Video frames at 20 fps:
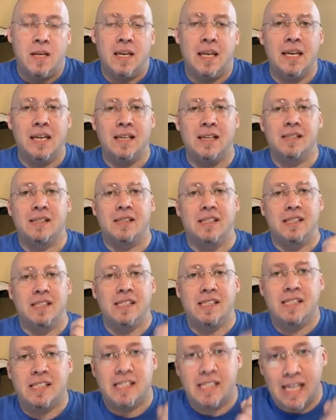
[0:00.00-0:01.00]
he is the
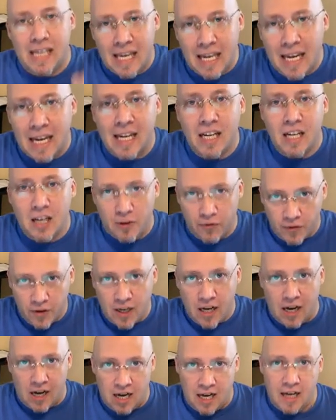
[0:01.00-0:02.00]
seed of
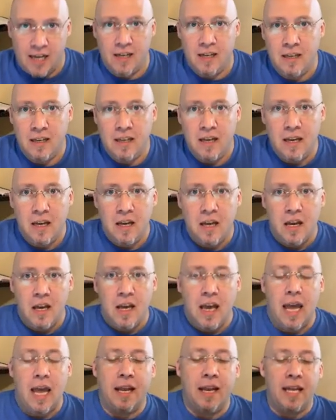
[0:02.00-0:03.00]
God,
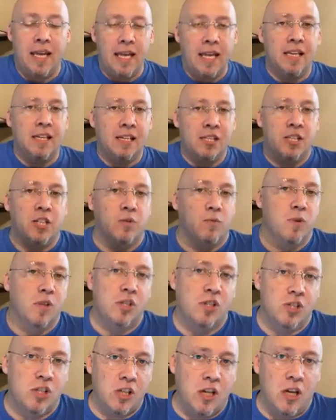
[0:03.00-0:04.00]
and he is the
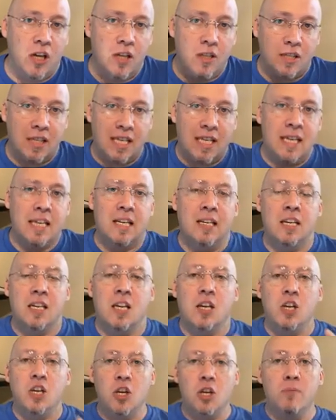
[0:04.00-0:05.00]
result
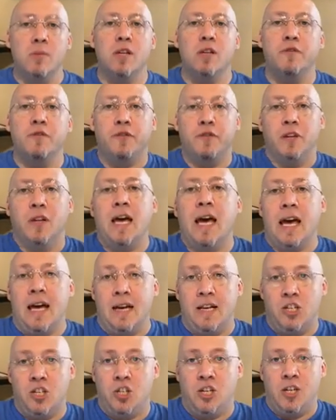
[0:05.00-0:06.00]
in human
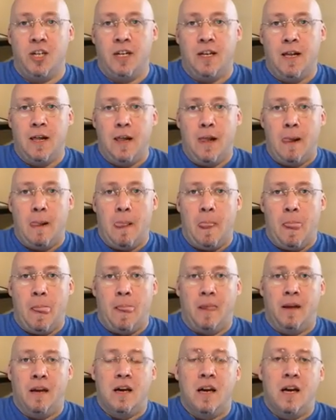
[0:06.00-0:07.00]
flesh
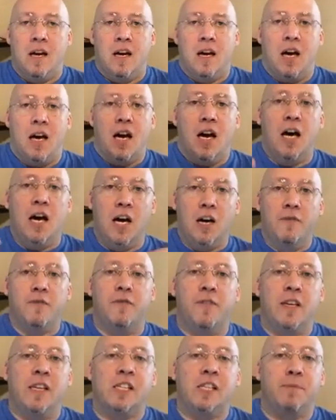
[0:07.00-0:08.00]

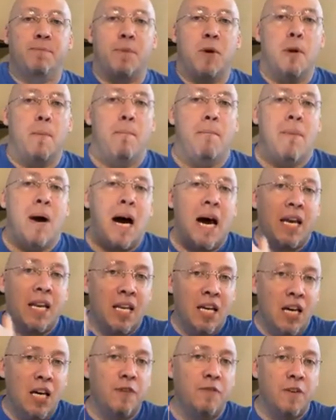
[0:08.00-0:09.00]
of the
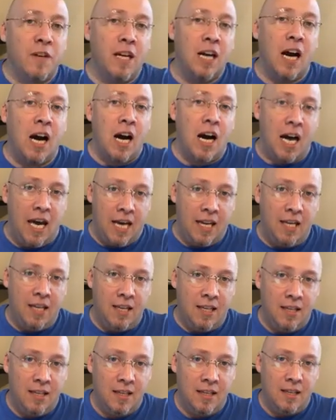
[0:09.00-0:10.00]
spermata of
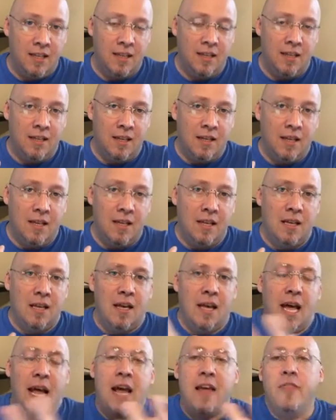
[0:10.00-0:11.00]
God
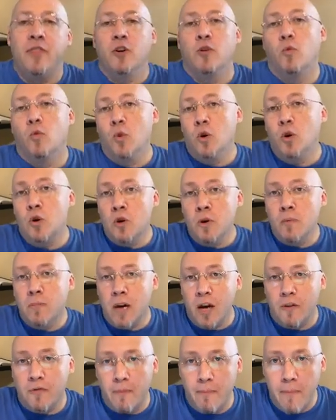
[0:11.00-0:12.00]
and the womb
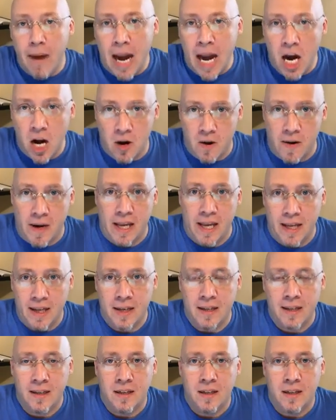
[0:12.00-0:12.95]
of Mary,